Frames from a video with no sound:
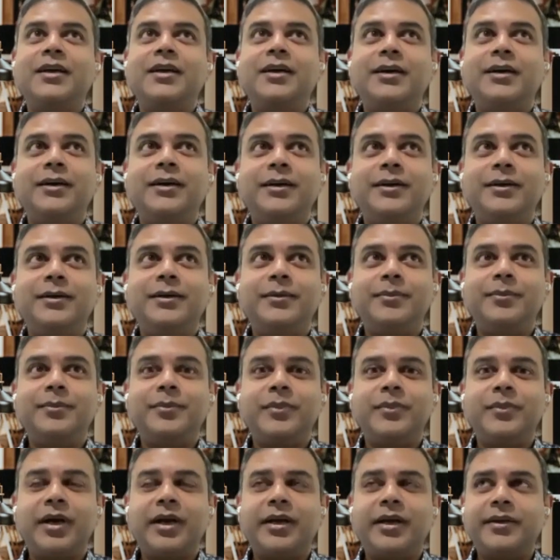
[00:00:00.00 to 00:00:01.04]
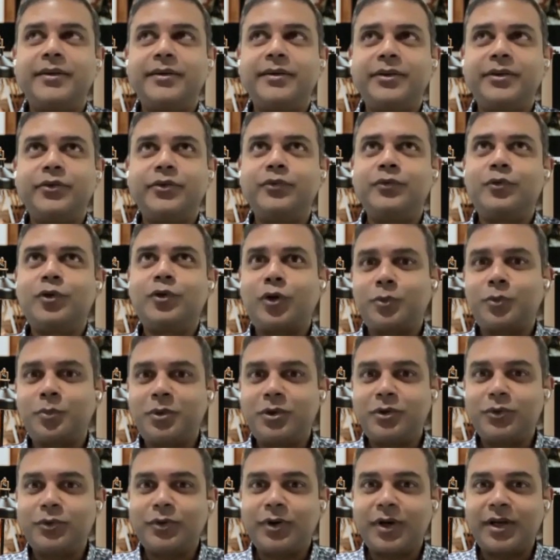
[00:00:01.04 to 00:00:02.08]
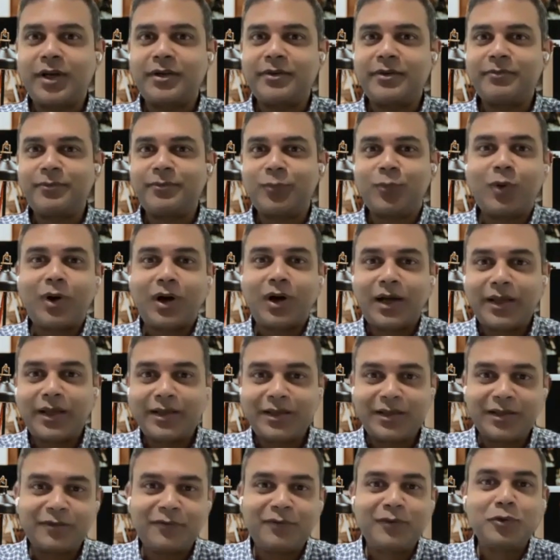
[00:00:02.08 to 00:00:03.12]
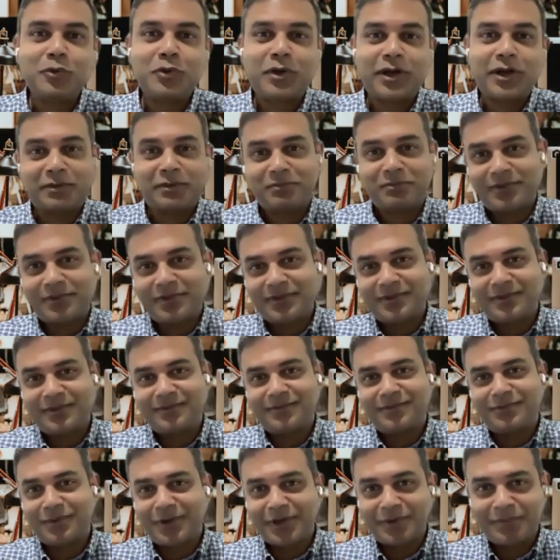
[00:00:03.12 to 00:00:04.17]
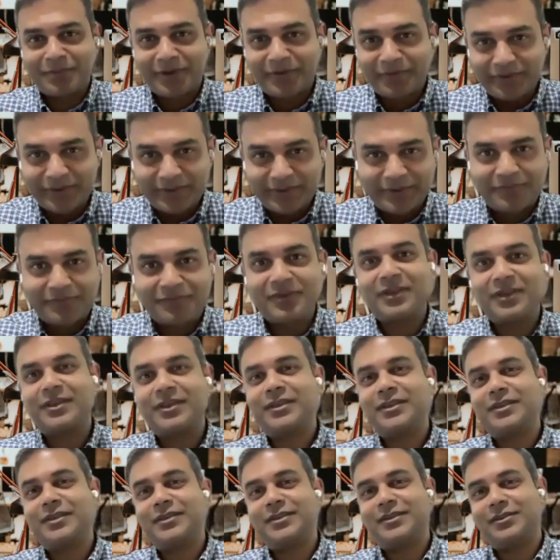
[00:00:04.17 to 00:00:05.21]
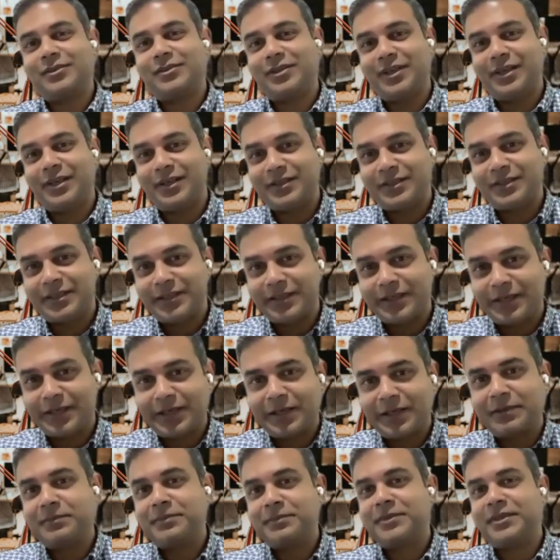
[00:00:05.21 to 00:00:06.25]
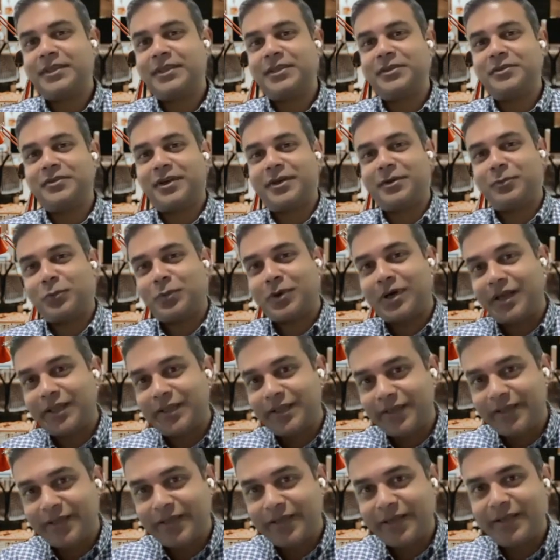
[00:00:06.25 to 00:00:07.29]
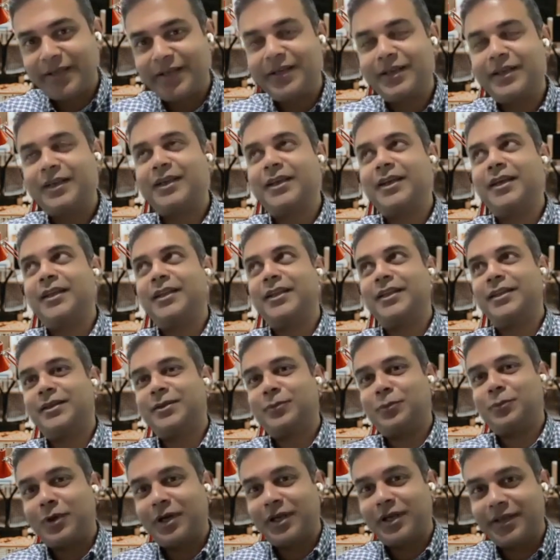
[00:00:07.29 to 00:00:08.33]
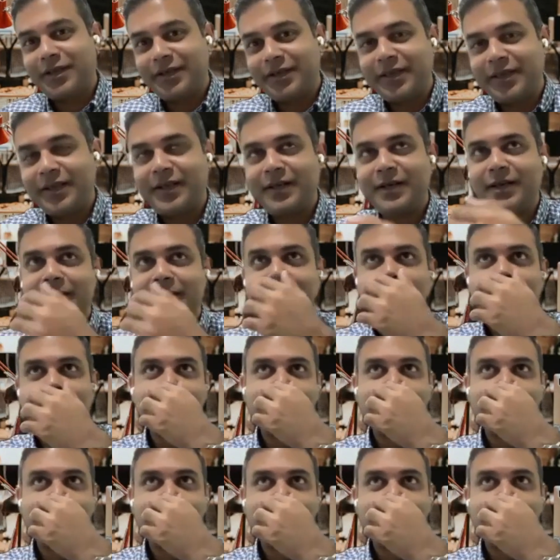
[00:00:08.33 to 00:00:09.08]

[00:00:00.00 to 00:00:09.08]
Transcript: Um, I, you've taught me to write why a few times, why I'm having this fear. So then answer comes, and you write why again, and then why again.